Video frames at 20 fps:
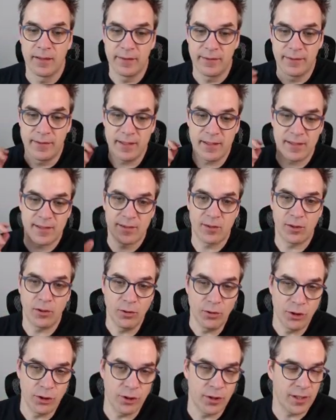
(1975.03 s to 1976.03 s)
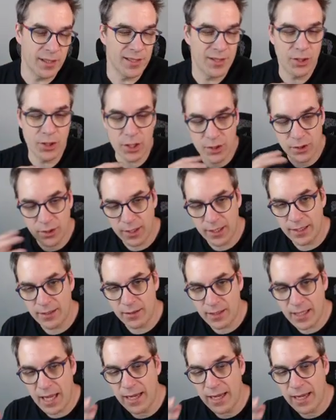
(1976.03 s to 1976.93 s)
this solution is just an exercise.